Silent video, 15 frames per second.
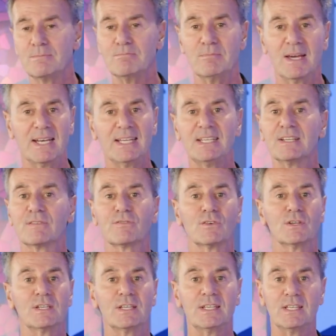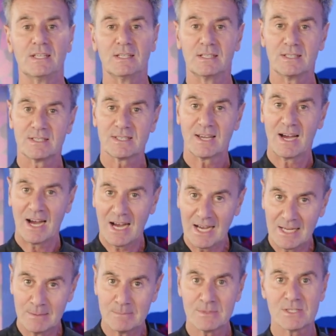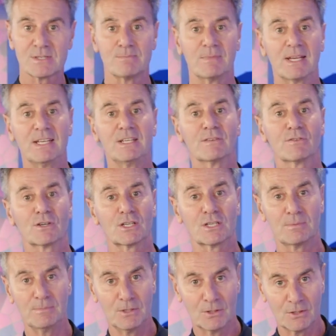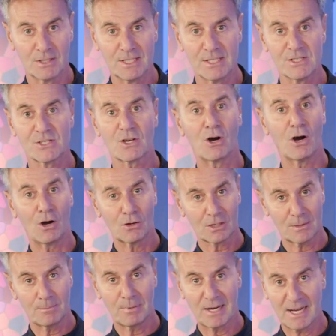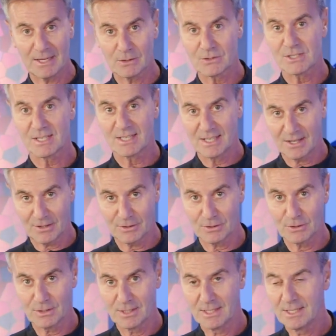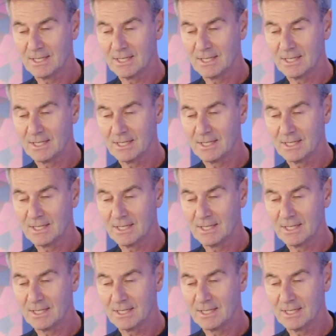many different times, many different communities, all compiled together.